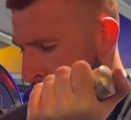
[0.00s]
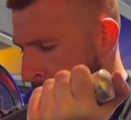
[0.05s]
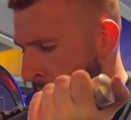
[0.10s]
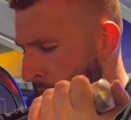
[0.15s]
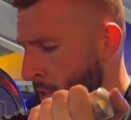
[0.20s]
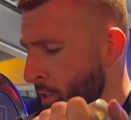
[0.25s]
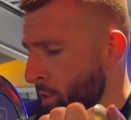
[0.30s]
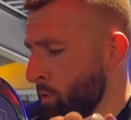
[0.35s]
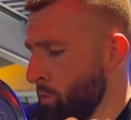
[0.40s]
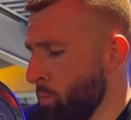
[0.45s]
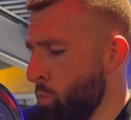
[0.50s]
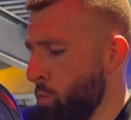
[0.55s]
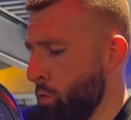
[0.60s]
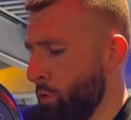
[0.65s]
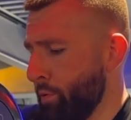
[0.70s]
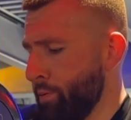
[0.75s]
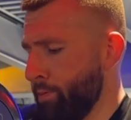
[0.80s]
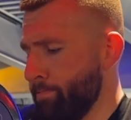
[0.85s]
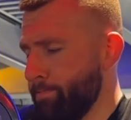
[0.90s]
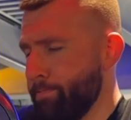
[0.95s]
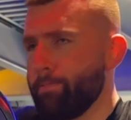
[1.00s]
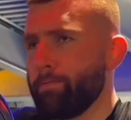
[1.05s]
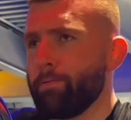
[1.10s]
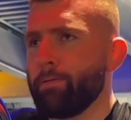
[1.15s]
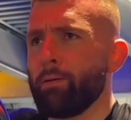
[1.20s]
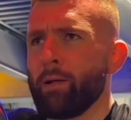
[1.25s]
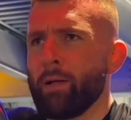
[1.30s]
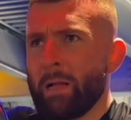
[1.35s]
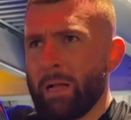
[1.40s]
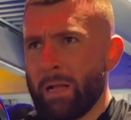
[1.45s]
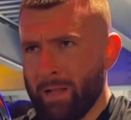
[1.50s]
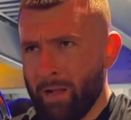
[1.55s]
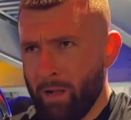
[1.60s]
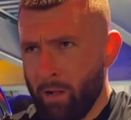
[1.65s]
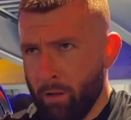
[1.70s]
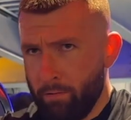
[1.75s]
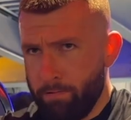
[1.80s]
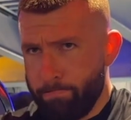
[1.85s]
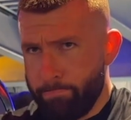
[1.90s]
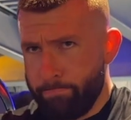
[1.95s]
You've got control. You
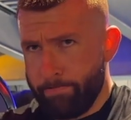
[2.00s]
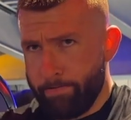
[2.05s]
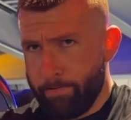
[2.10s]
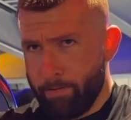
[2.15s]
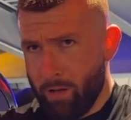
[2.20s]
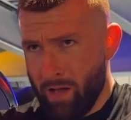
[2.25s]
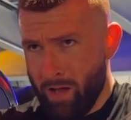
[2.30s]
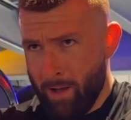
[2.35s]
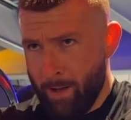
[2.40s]
keep that into